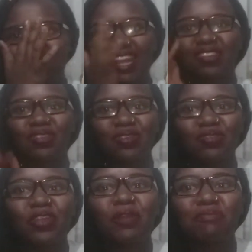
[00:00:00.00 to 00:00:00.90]
it's good
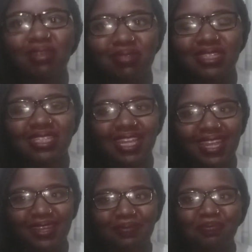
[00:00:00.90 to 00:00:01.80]
for your baby's
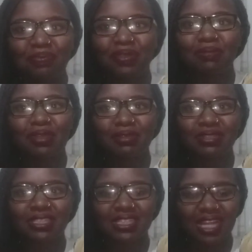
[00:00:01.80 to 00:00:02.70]
skin
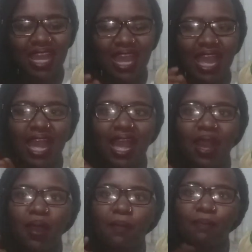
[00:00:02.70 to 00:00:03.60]
because
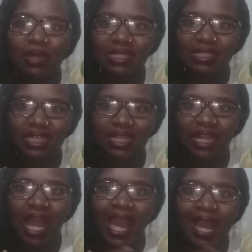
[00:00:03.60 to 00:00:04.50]
besan
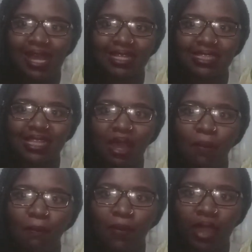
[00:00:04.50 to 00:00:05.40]
has
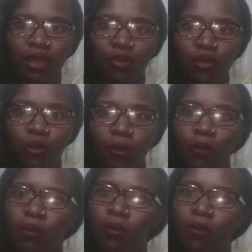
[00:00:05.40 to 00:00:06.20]
microbial